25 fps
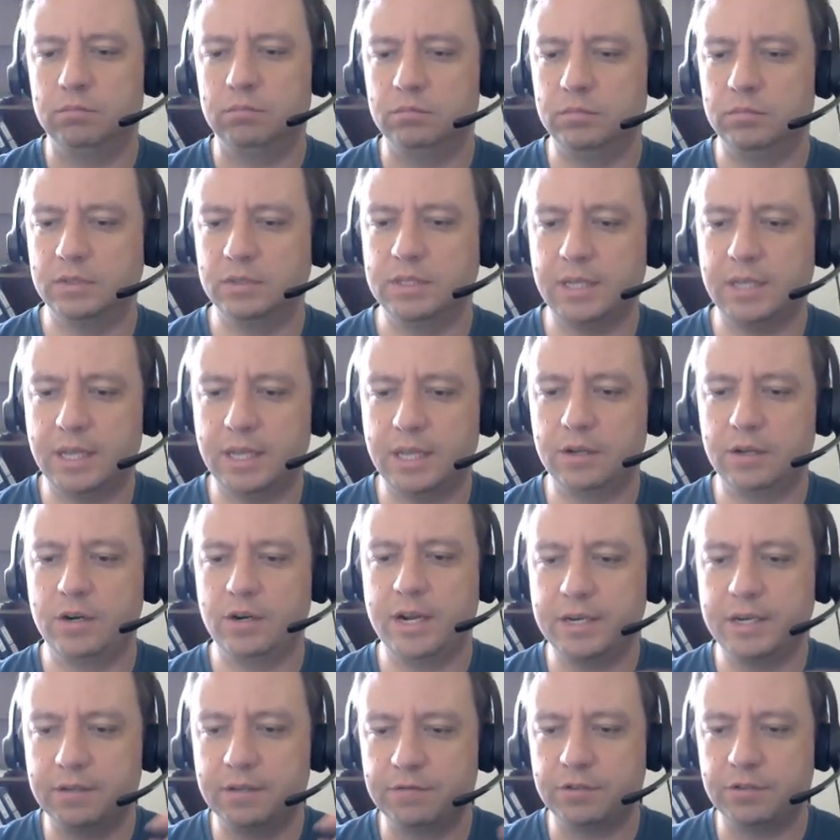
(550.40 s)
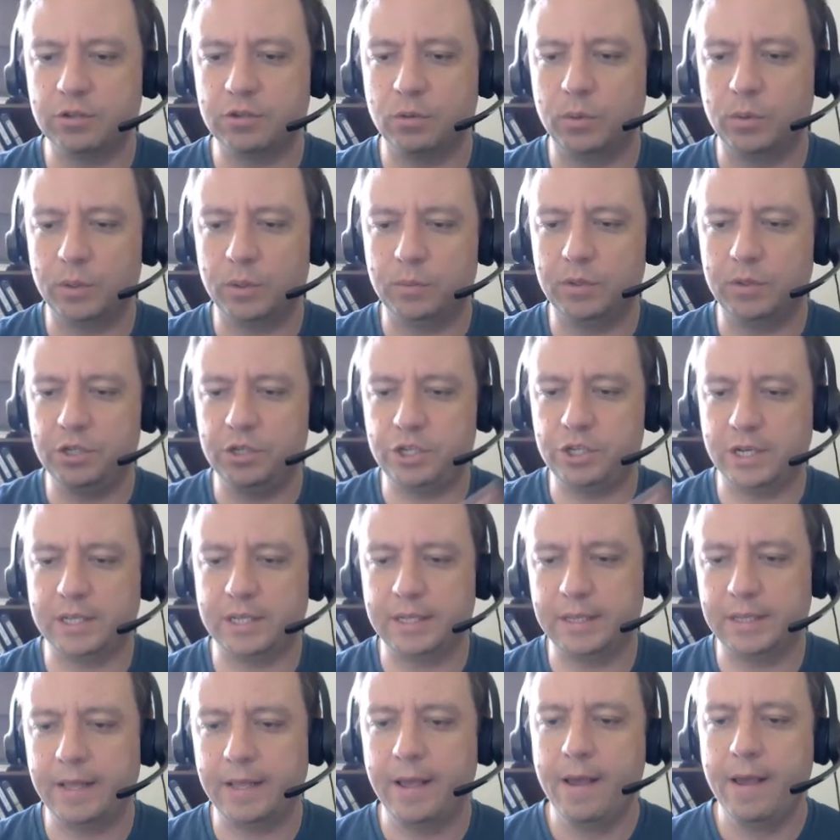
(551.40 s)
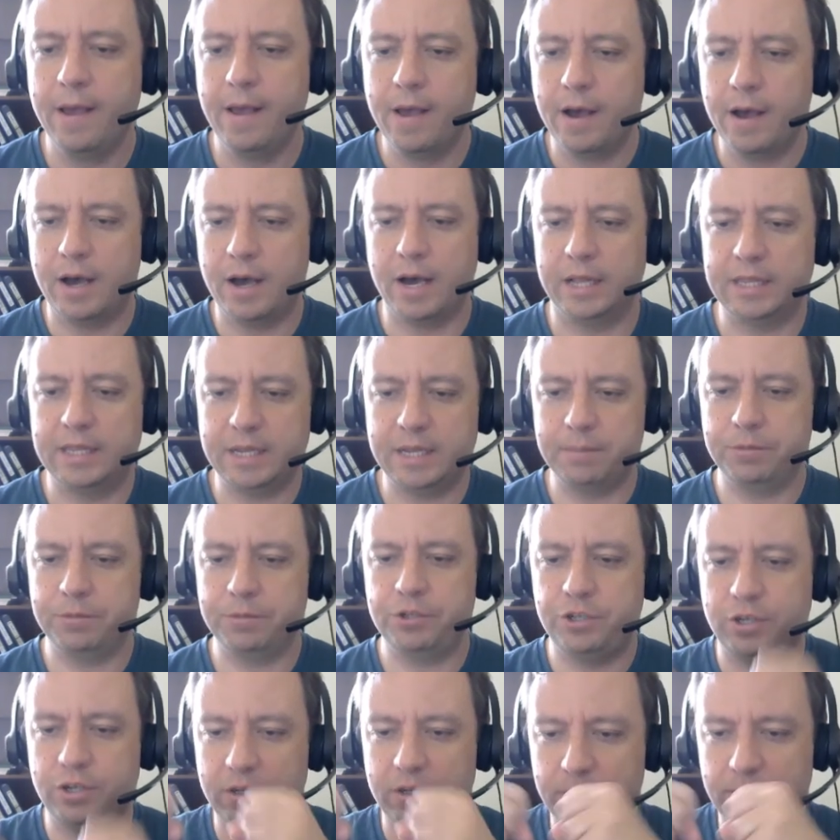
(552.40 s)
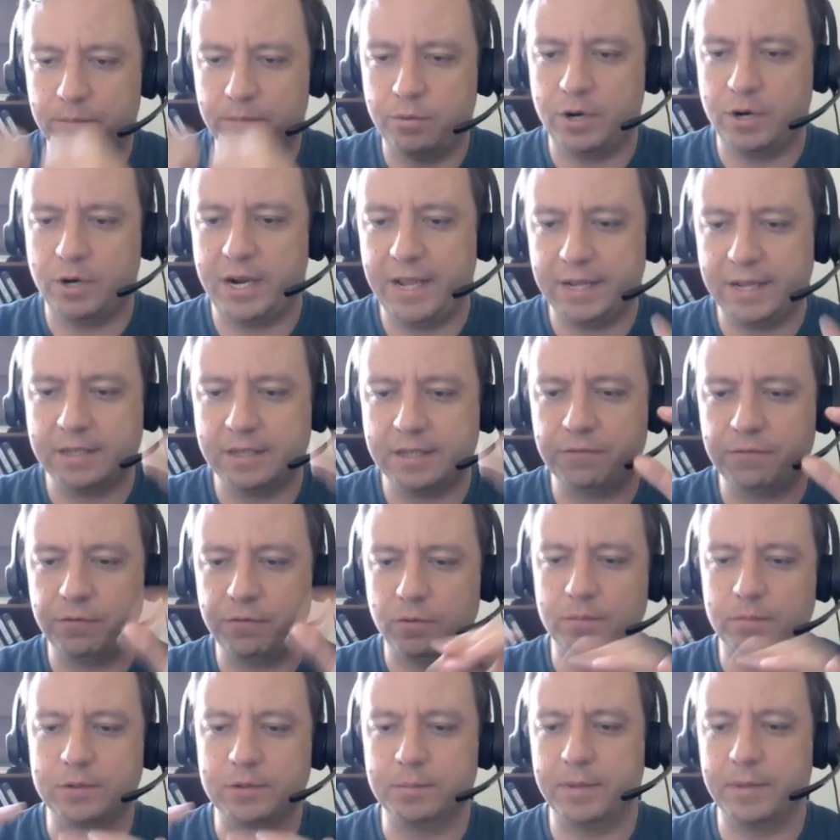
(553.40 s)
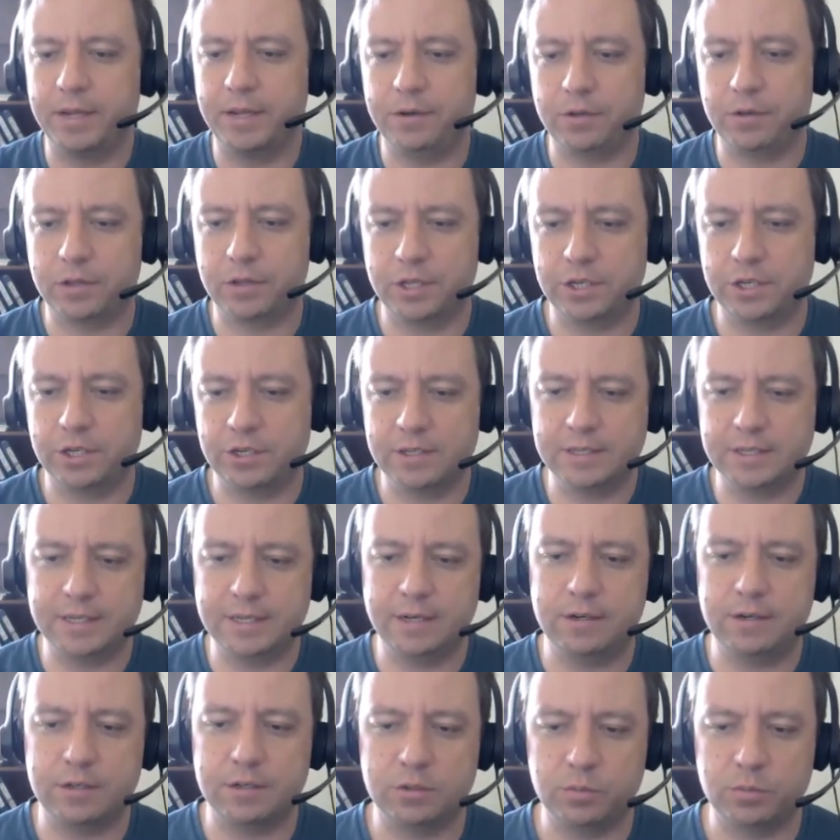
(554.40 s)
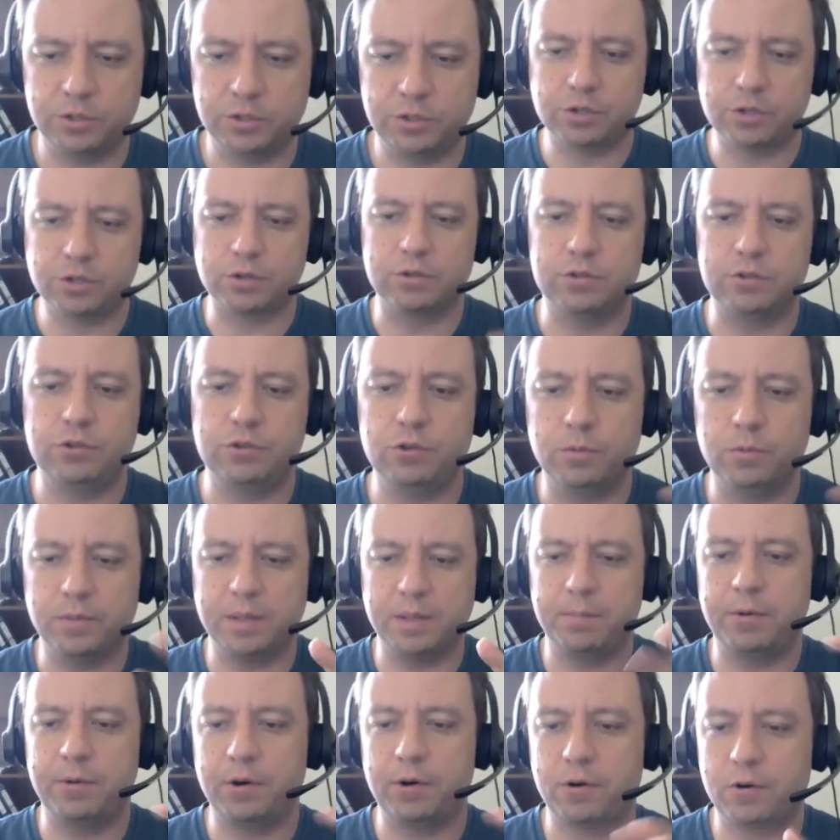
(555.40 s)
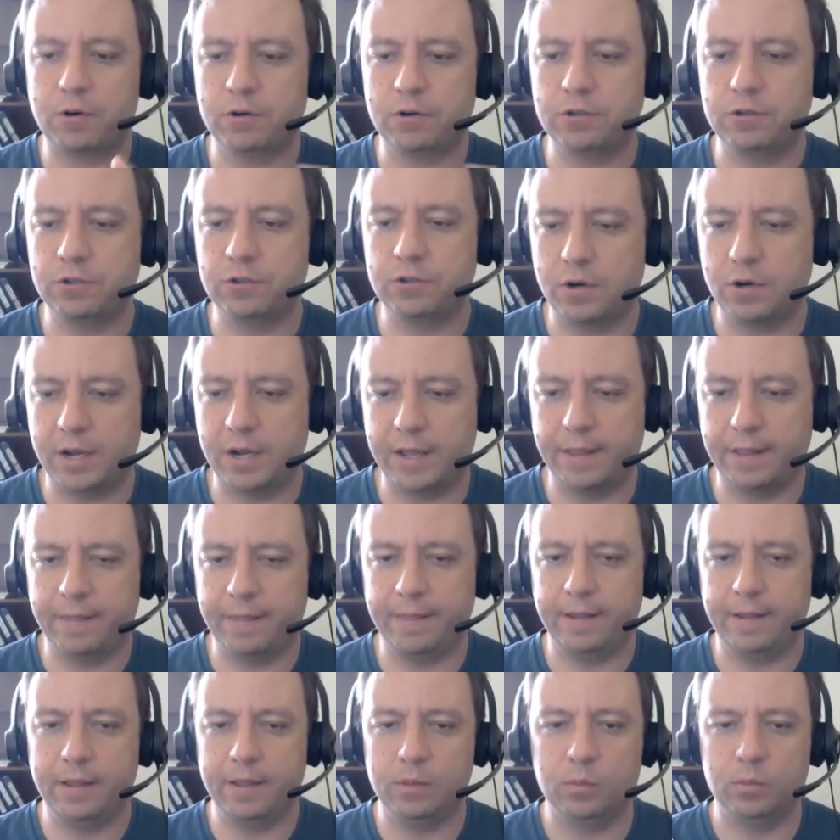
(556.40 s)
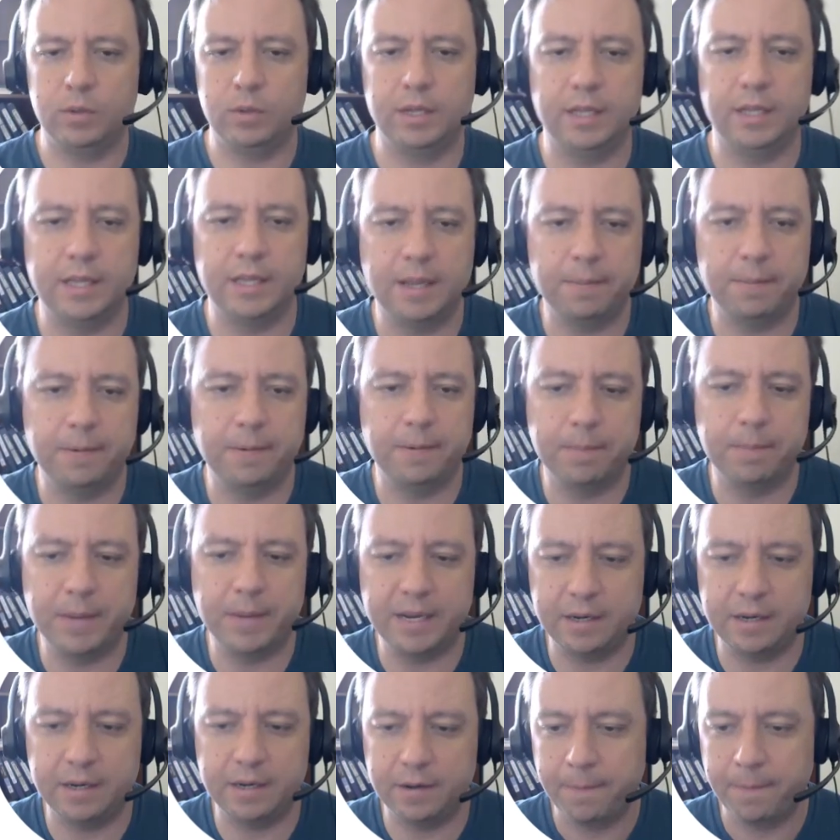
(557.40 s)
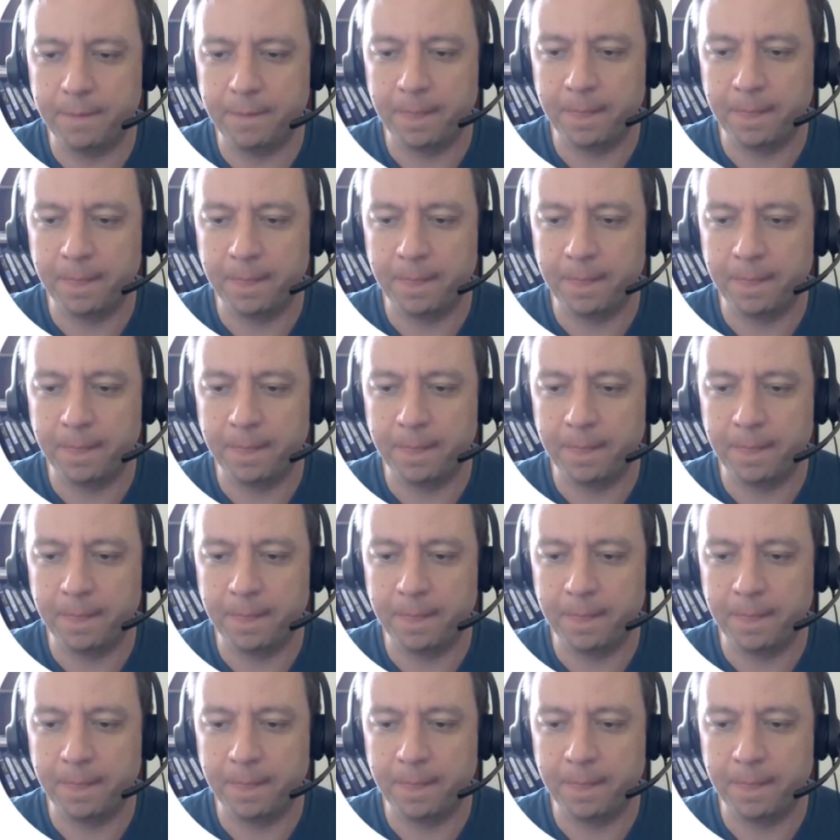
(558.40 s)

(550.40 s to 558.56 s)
It's highly reactive, so when we inject at higher temperature, it breaks, forms many nucleation centers, which consume the precursor, and then we end up with many